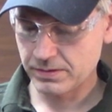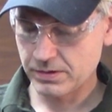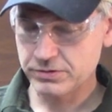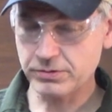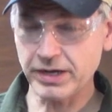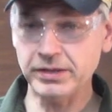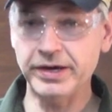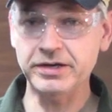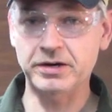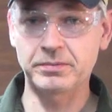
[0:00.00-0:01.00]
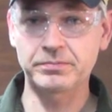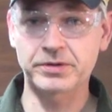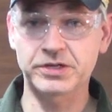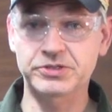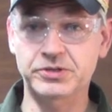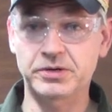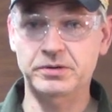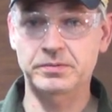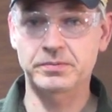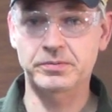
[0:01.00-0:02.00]
So I like them because
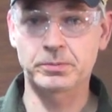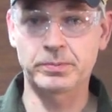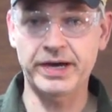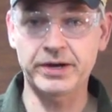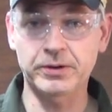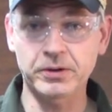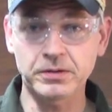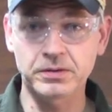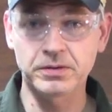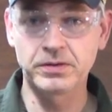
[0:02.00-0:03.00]
they're metal,